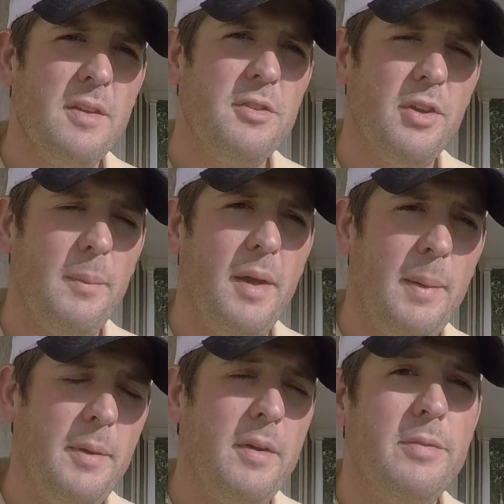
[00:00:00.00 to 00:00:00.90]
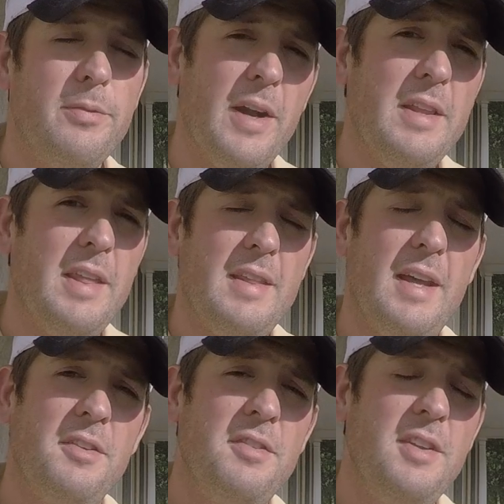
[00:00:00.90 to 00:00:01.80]
so I'm afraid that
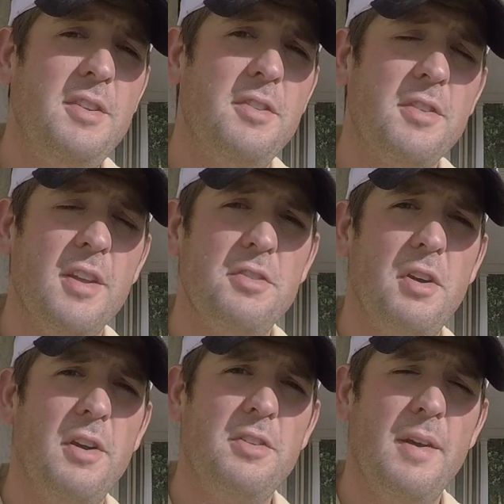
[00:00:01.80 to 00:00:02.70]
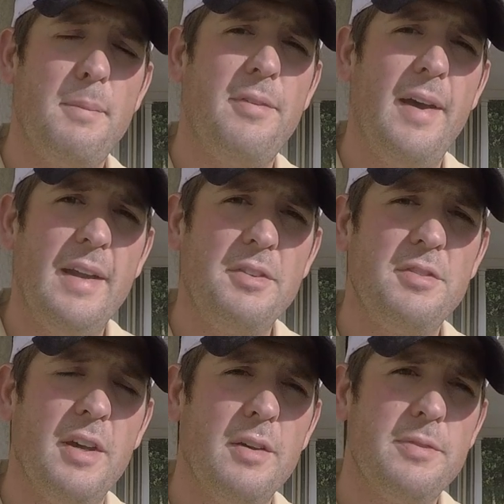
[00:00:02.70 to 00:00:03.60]
disease is going to start exemplifying
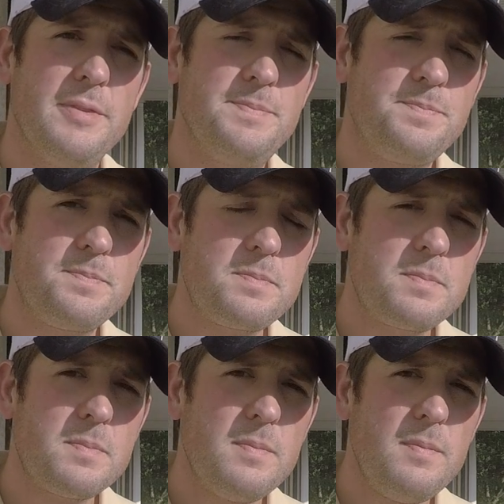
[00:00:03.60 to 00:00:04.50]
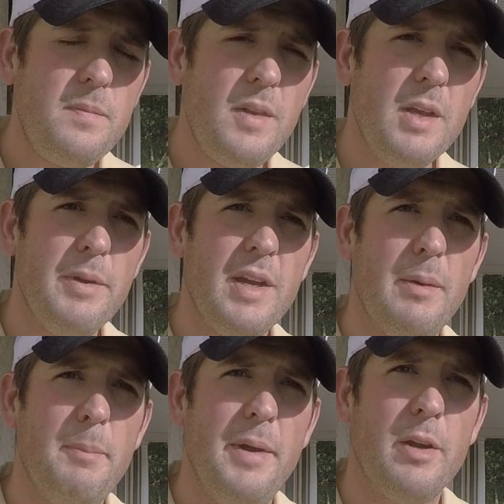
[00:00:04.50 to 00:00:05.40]
itself and become
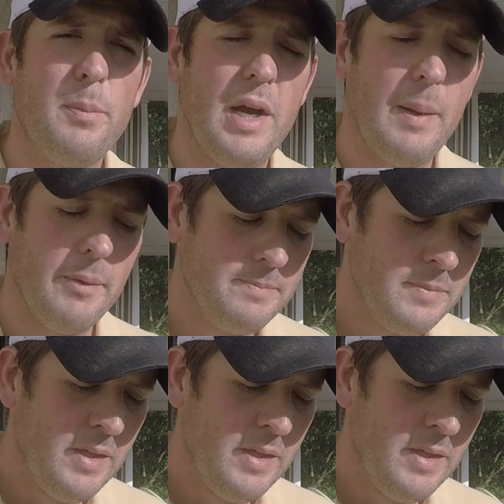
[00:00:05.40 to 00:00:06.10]
a bigger problem.